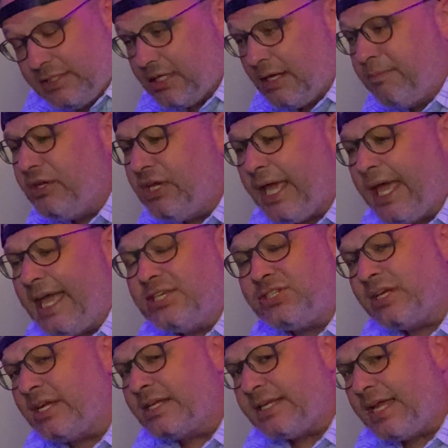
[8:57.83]

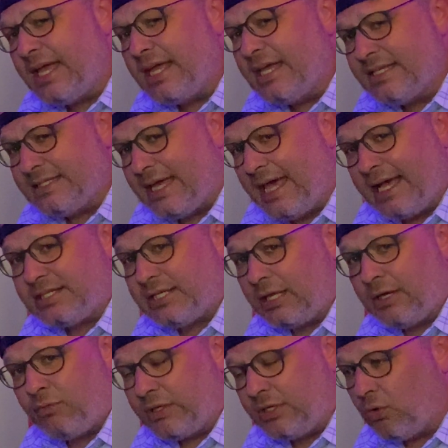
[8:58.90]
communication is
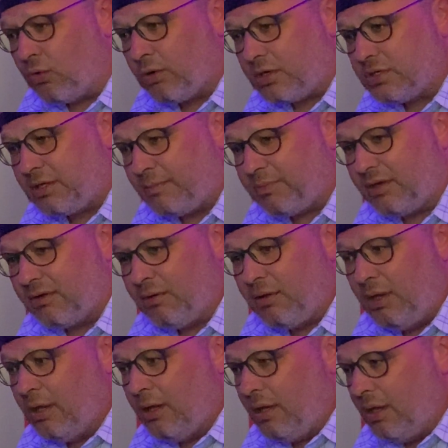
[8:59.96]
excellent. When you order something
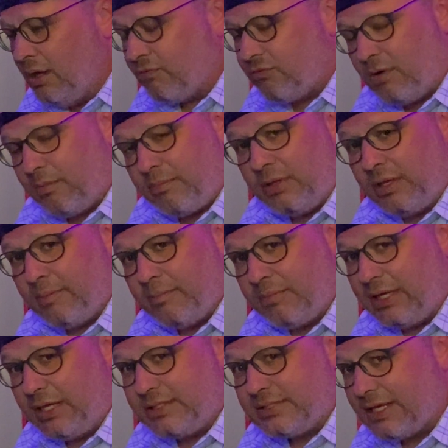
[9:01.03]
from him,
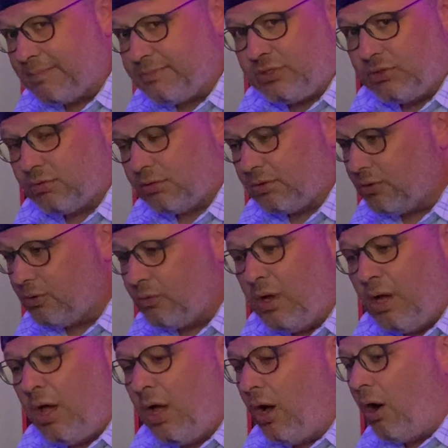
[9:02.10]
he steps you through
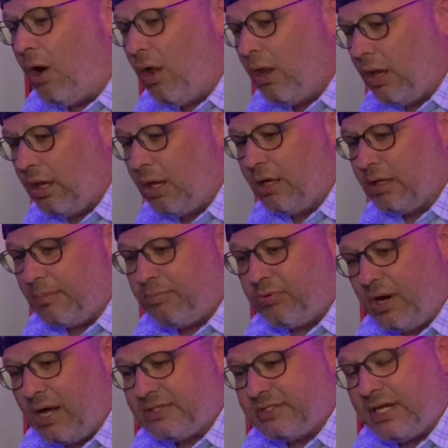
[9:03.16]
all along the
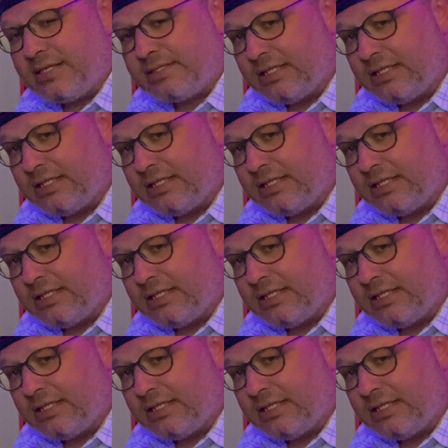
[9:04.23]
process,